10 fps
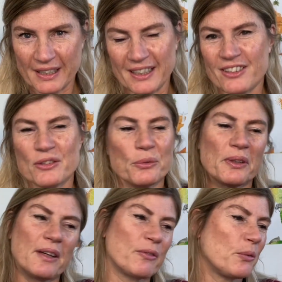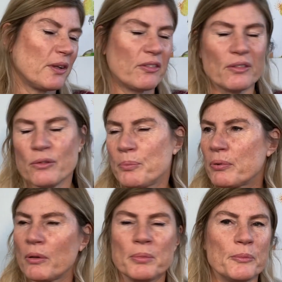occasions when I have questions or
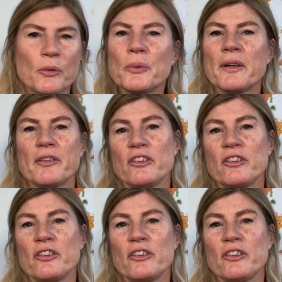problems or whatever.